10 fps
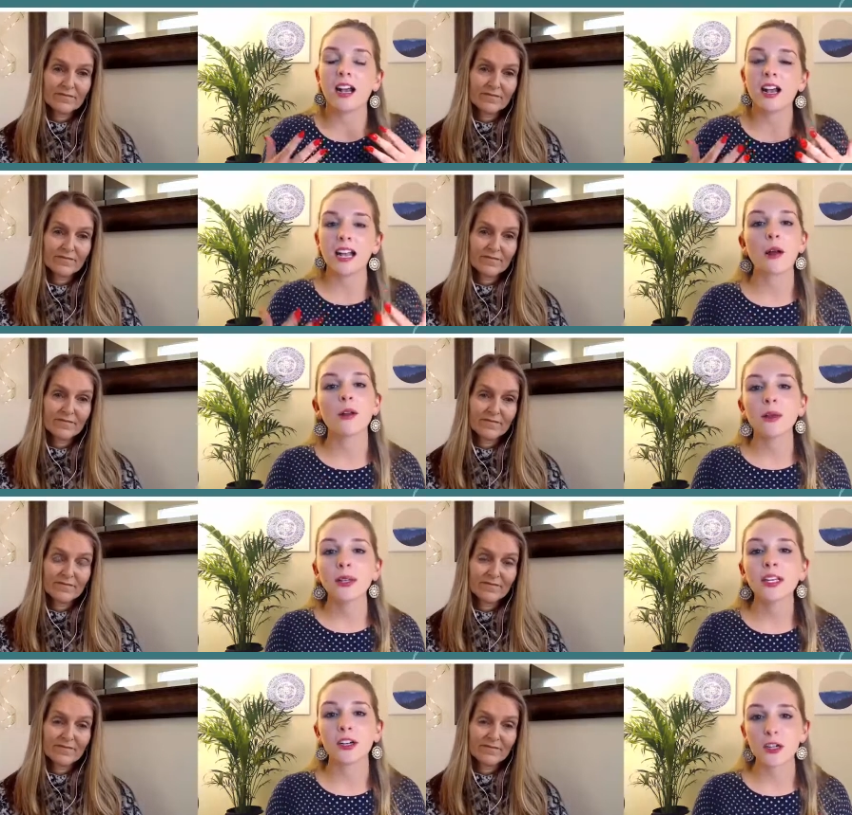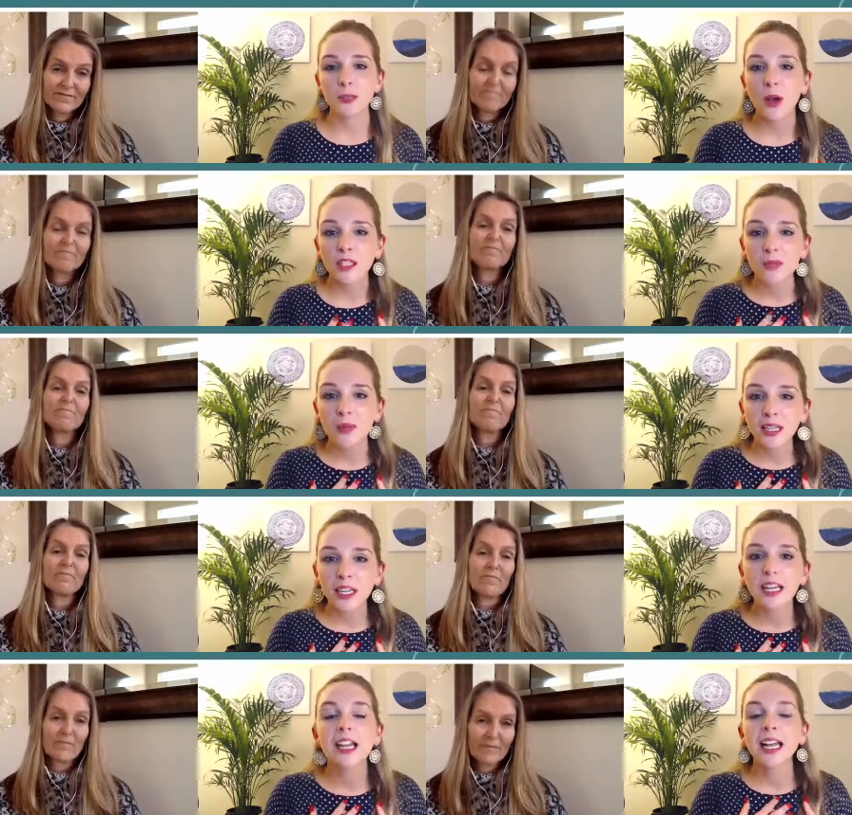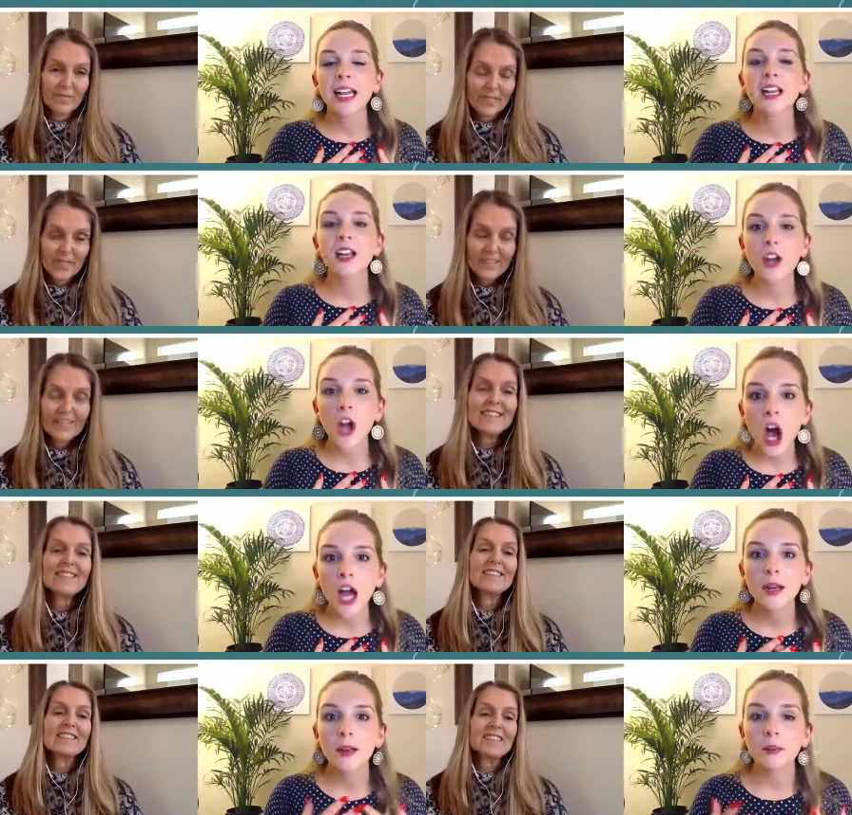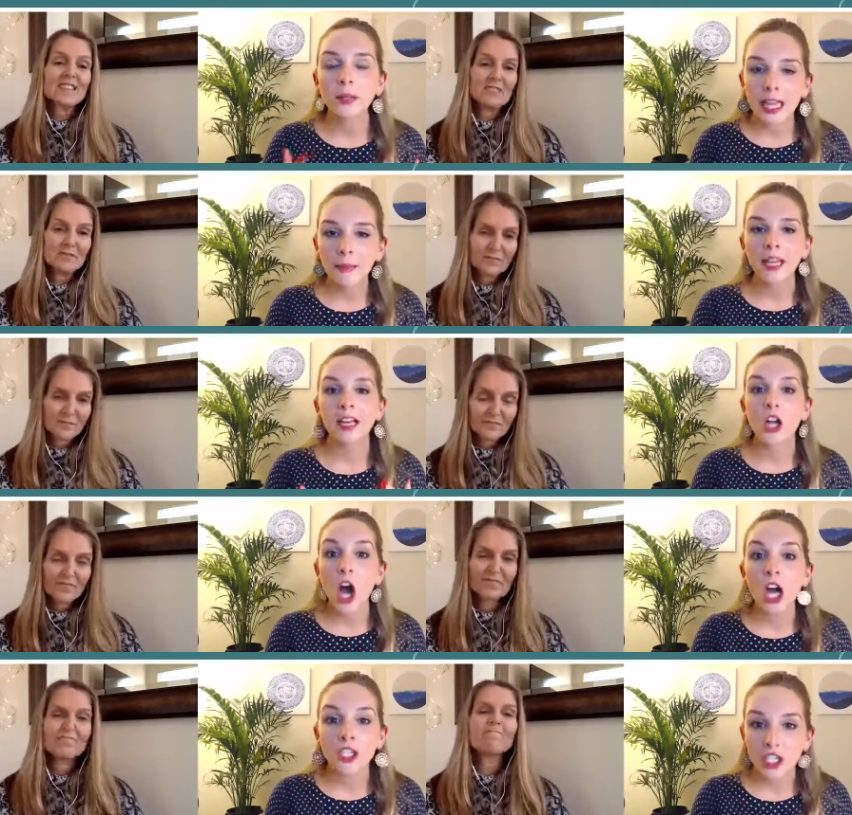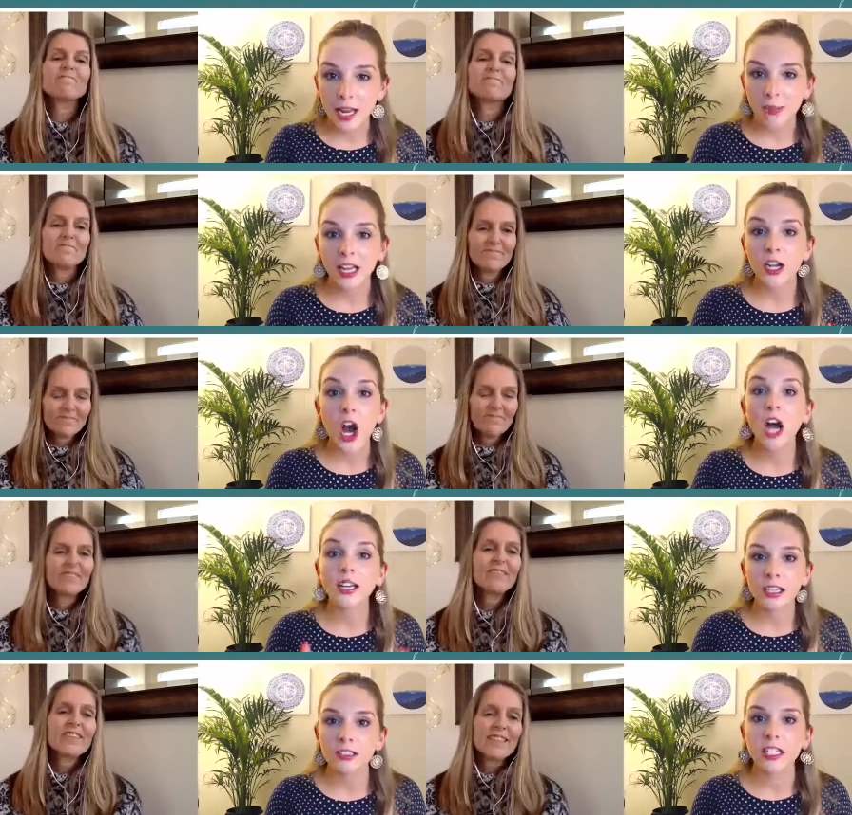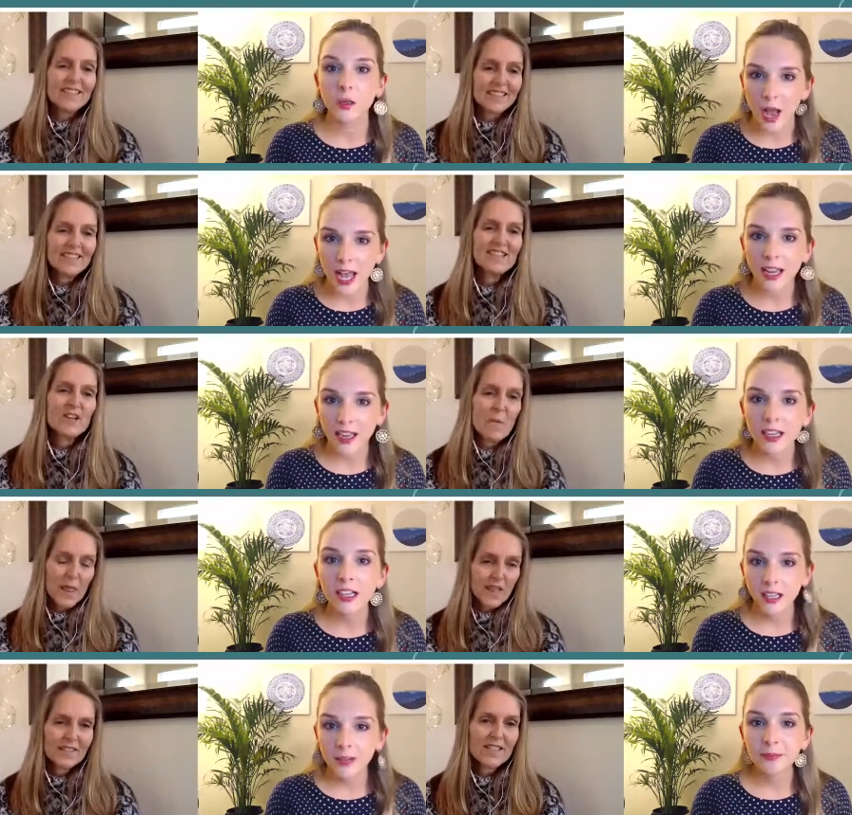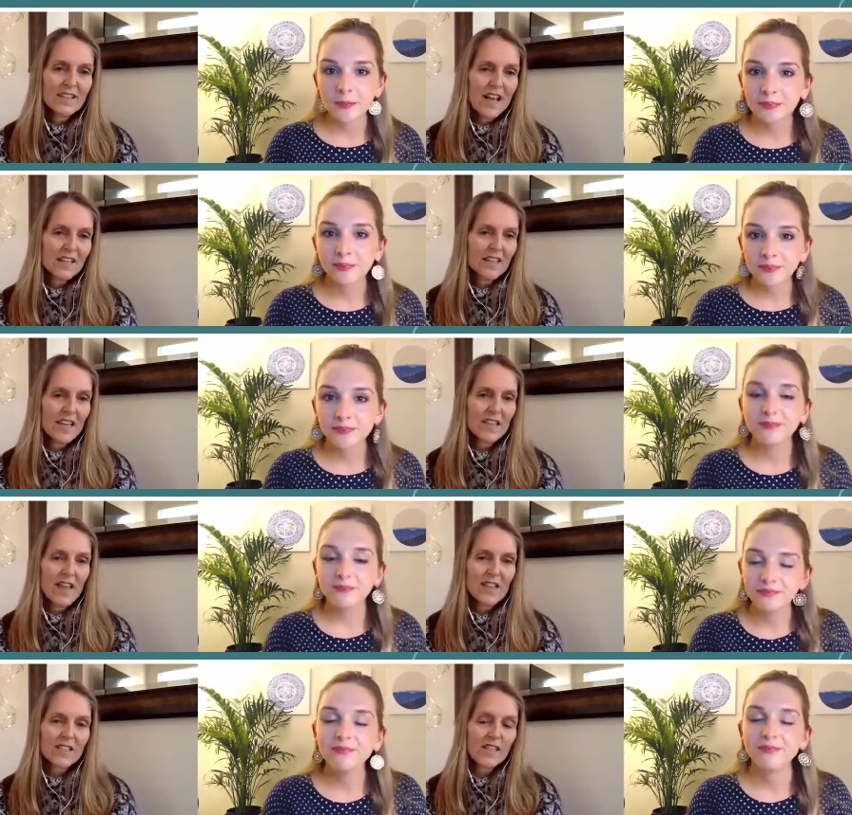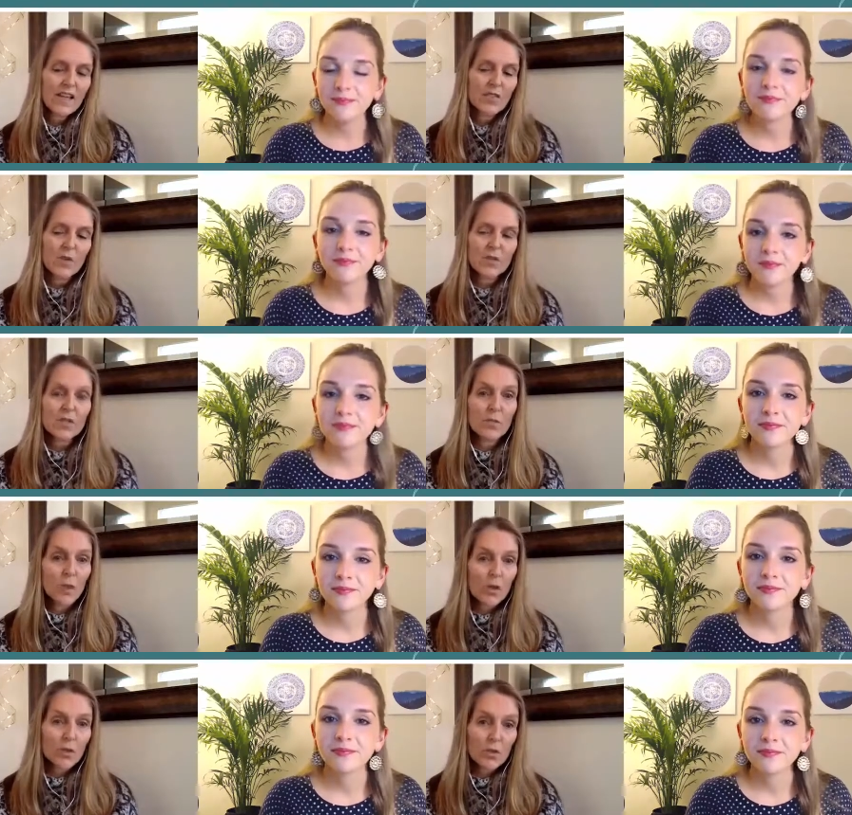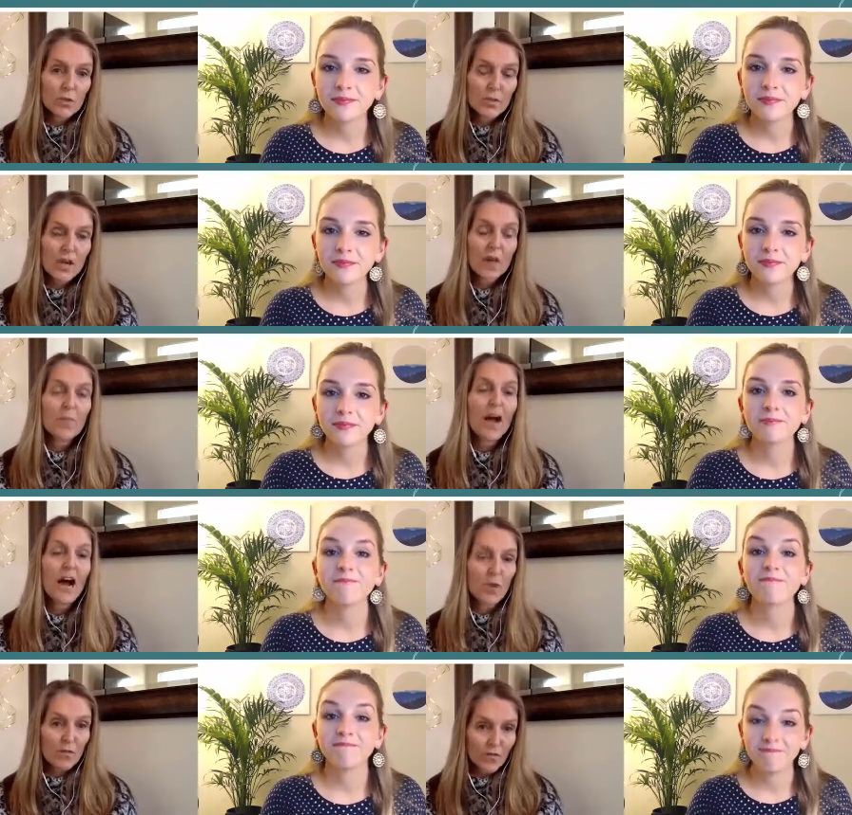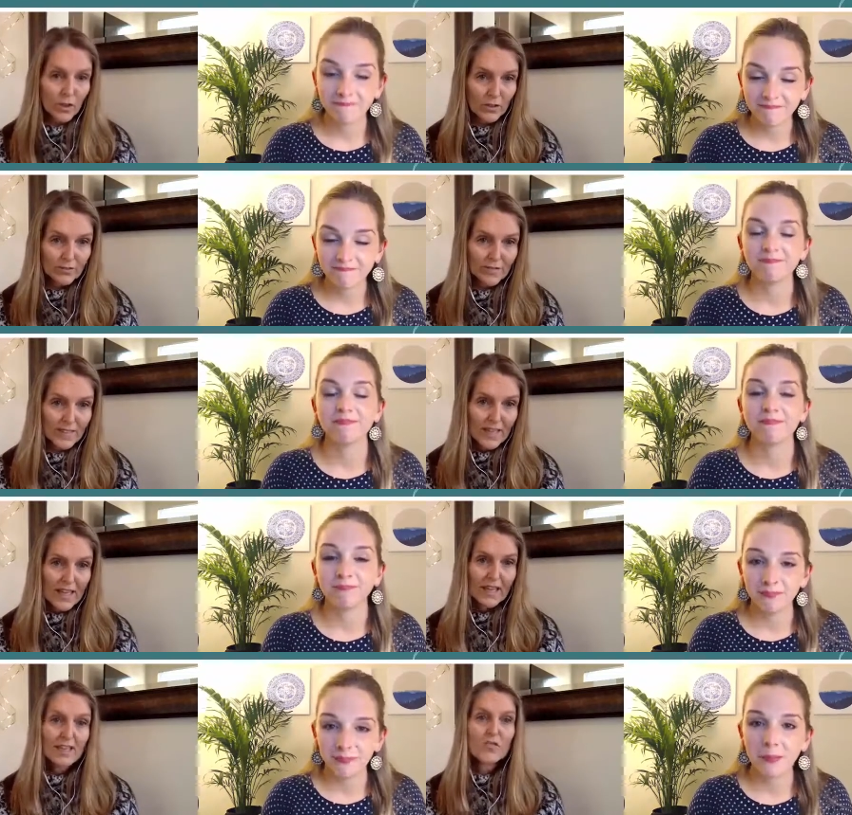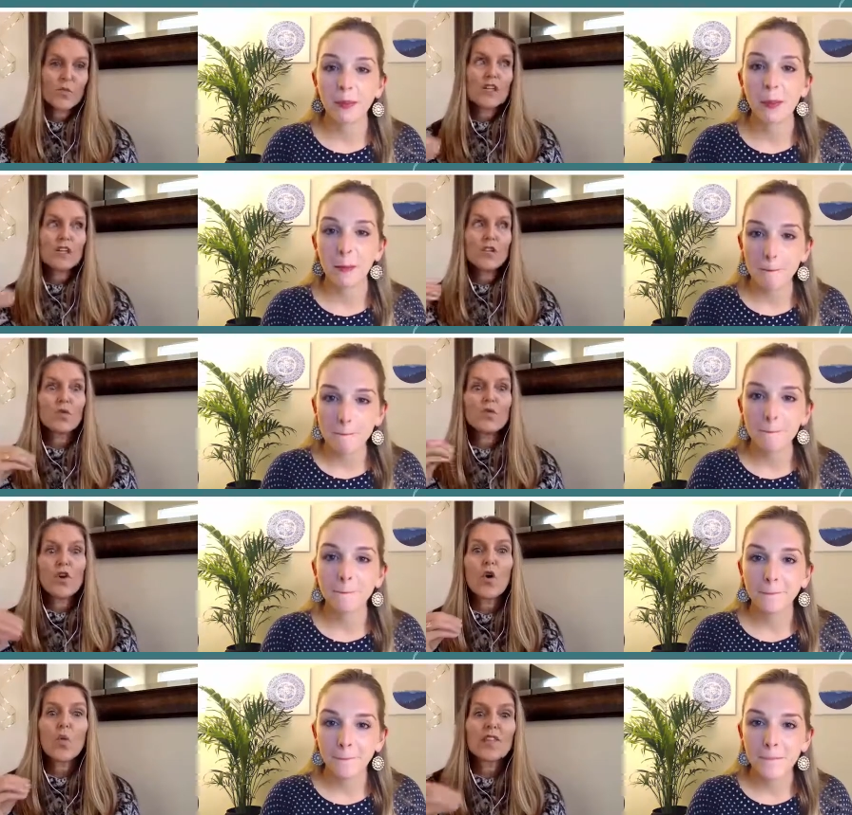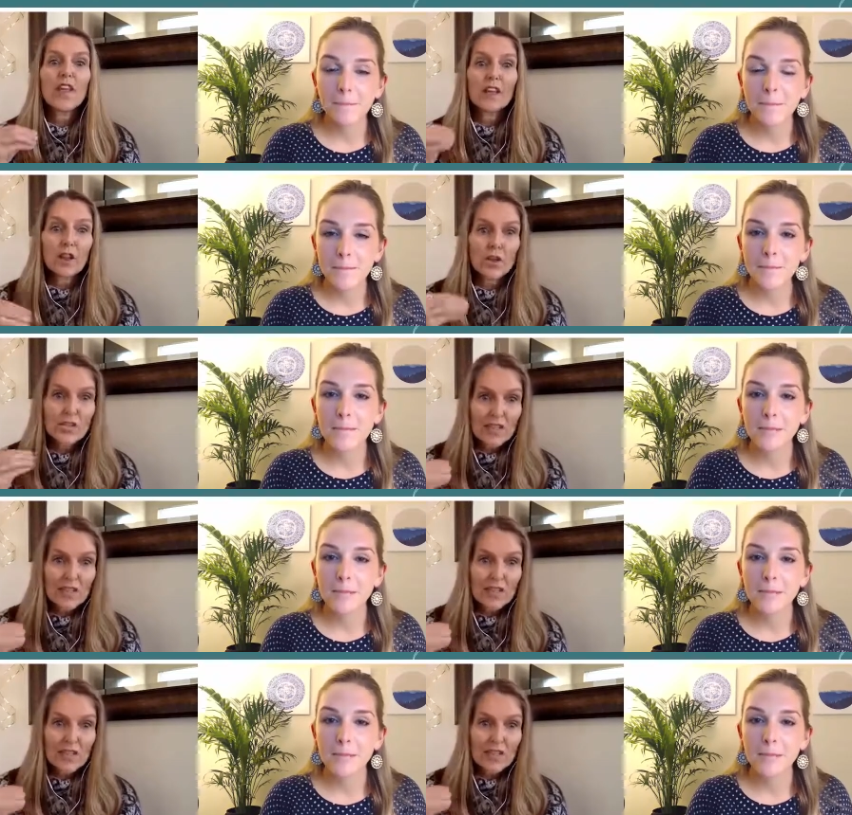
Speaker 1: accountability and responsibility in a non-blaming, non-shaming, non-guilty way.
Speaker 2: Exactly. And that's again where support groups are powerful because mm-hmm. we don't know what that looks